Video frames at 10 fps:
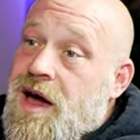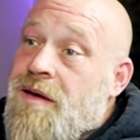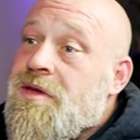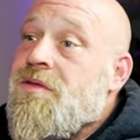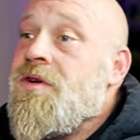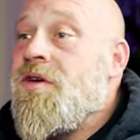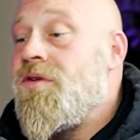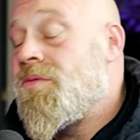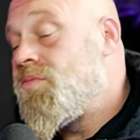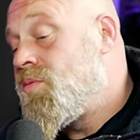I mean, look at
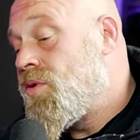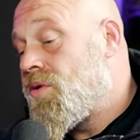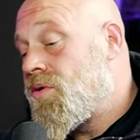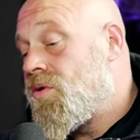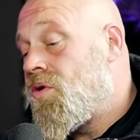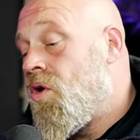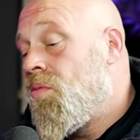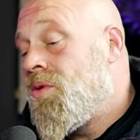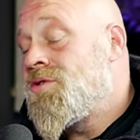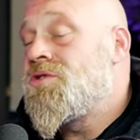you. You're
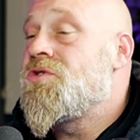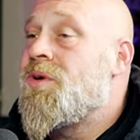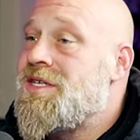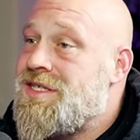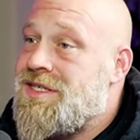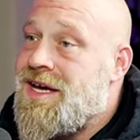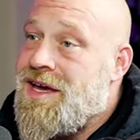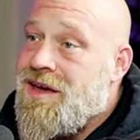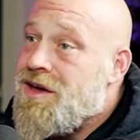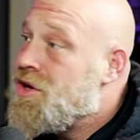cold plunging twice a
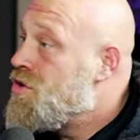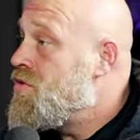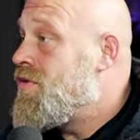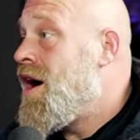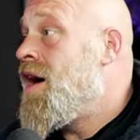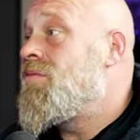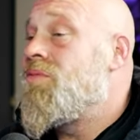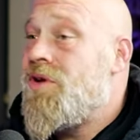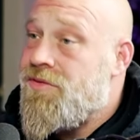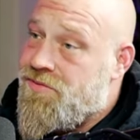day. You've gotten
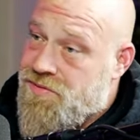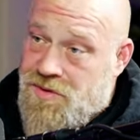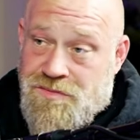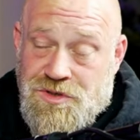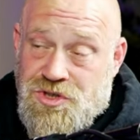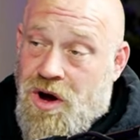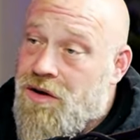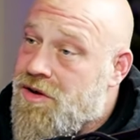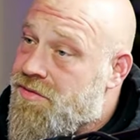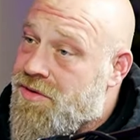rid of a
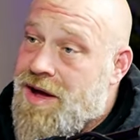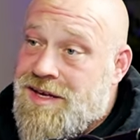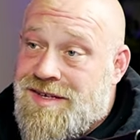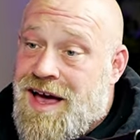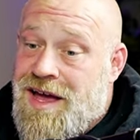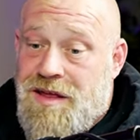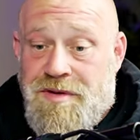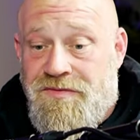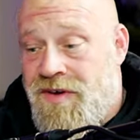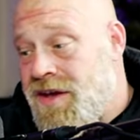majority of your anxiety by
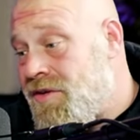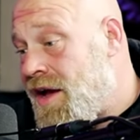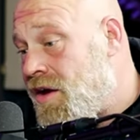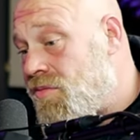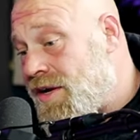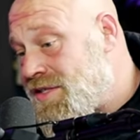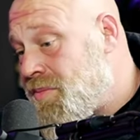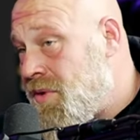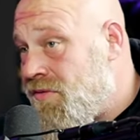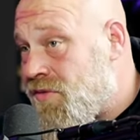Which figuring out a huge.
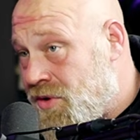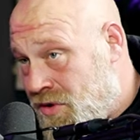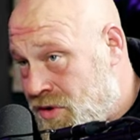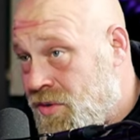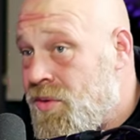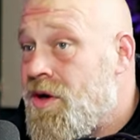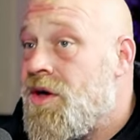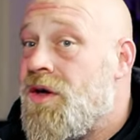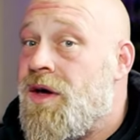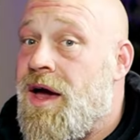recipe for you.
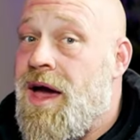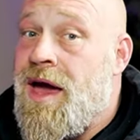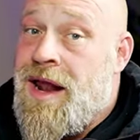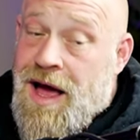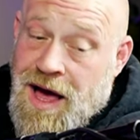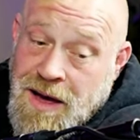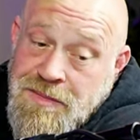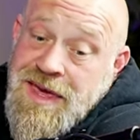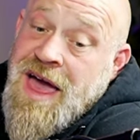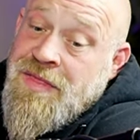Yeah. And
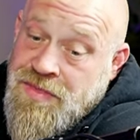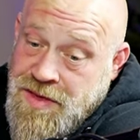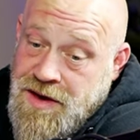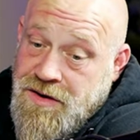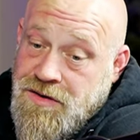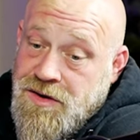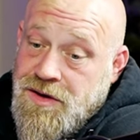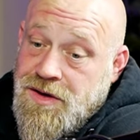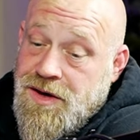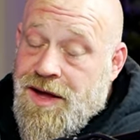I'm getting there.
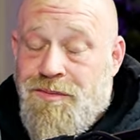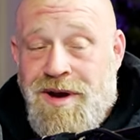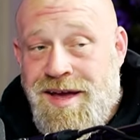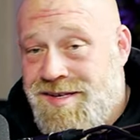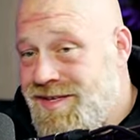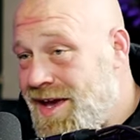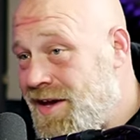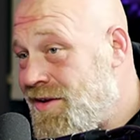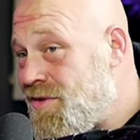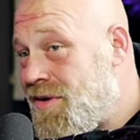And when I
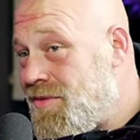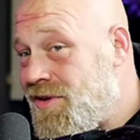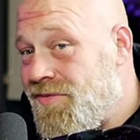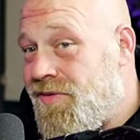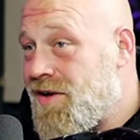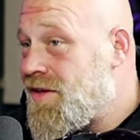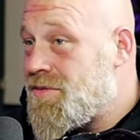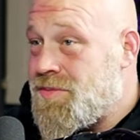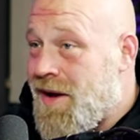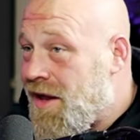say, you know, I'm in a fucked up
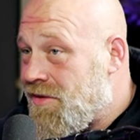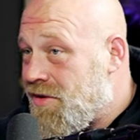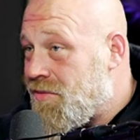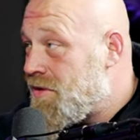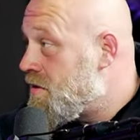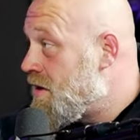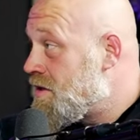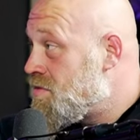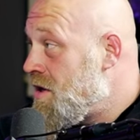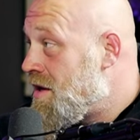spot a little bit the
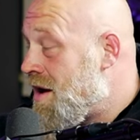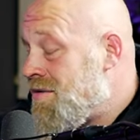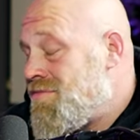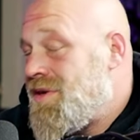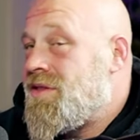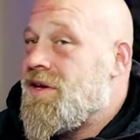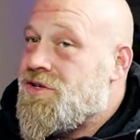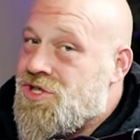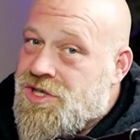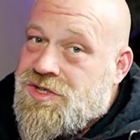last week, I don't mean like
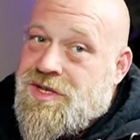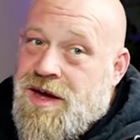shit is yeah,